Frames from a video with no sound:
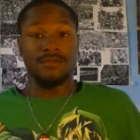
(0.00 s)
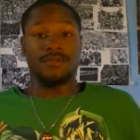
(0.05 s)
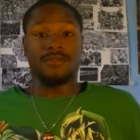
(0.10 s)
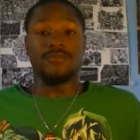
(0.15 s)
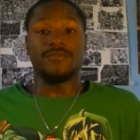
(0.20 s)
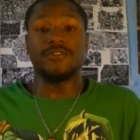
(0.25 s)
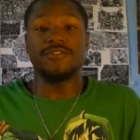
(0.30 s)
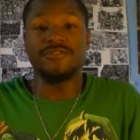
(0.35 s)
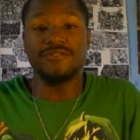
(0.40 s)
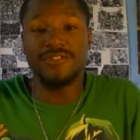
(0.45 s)

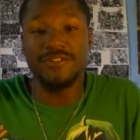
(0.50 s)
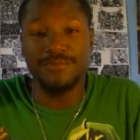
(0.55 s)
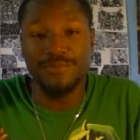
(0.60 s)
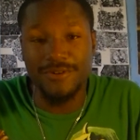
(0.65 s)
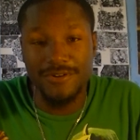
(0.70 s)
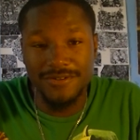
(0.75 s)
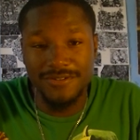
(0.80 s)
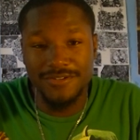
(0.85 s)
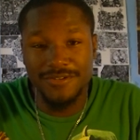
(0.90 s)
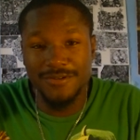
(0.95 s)
Welcome to
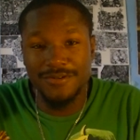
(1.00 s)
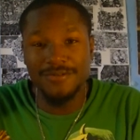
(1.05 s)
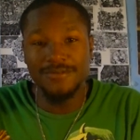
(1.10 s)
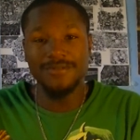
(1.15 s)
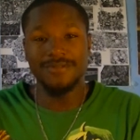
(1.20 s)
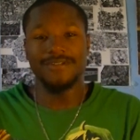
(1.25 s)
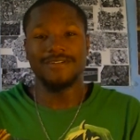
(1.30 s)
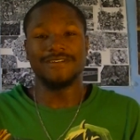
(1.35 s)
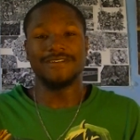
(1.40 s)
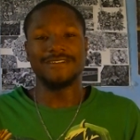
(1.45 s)
part two.
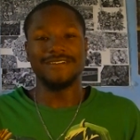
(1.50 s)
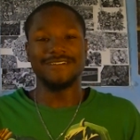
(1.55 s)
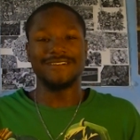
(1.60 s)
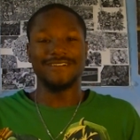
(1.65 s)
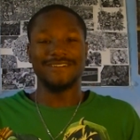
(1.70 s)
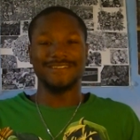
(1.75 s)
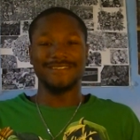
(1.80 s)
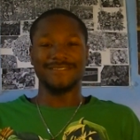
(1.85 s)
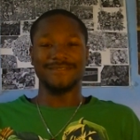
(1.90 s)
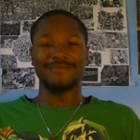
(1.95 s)

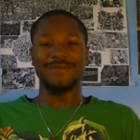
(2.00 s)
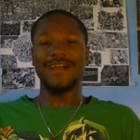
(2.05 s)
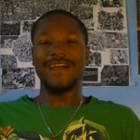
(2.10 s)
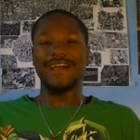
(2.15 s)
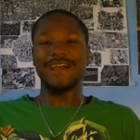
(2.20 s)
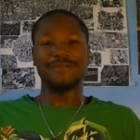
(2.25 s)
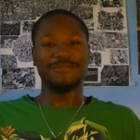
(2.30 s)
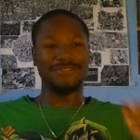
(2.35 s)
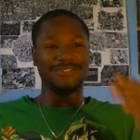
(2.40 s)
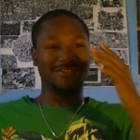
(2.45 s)
Uh, my
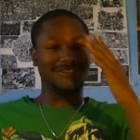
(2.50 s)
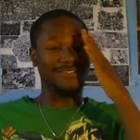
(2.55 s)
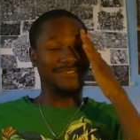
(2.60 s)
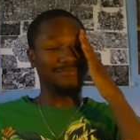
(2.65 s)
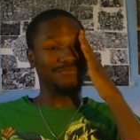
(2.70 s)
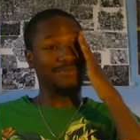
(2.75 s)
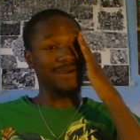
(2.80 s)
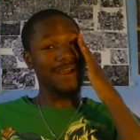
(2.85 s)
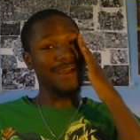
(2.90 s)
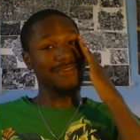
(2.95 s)
eye was
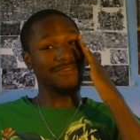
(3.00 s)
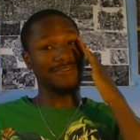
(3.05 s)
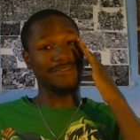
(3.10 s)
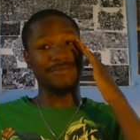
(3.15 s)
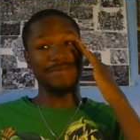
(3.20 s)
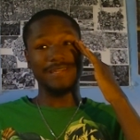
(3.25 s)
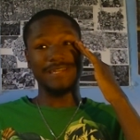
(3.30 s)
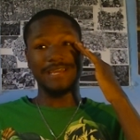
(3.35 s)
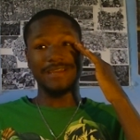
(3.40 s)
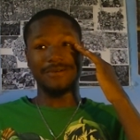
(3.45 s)
just bothering
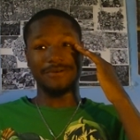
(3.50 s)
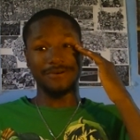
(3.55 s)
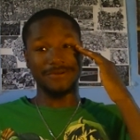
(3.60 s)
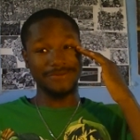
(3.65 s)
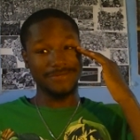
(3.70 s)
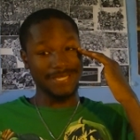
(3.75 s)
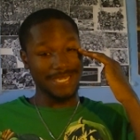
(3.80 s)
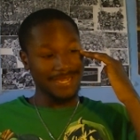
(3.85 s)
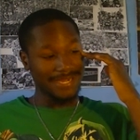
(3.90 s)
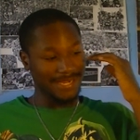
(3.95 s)
me that
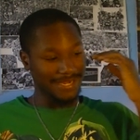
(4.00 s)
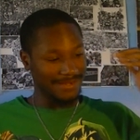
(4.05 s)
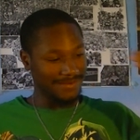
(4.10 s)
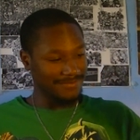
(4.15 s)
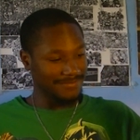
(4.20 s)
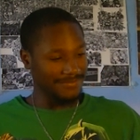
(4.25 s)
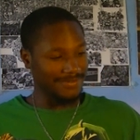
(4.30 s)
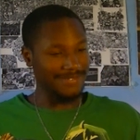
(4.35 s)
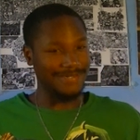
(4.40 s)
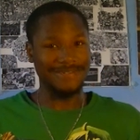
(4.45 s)
whole time.
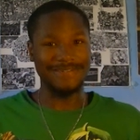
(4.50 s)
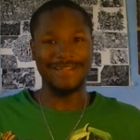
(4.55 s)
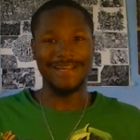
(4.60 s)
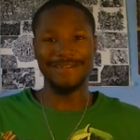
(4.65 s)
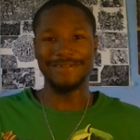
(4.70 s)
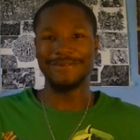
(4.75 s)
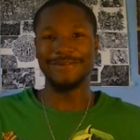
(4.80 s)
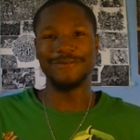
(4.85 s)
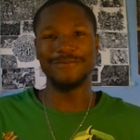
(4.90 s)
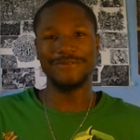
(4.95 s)
Uh, I
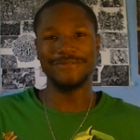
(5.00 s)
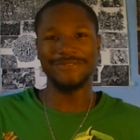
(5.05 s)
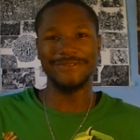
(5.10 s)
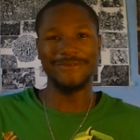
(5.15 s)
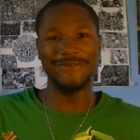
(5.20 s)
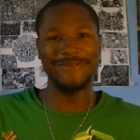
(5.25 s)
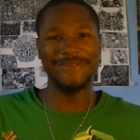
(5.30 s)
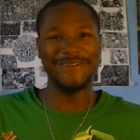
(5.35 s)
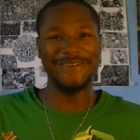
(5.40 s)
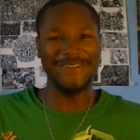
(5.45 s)
don't know what was
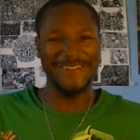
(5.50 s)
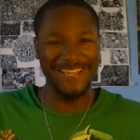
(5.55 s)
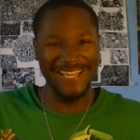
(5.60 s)
going on.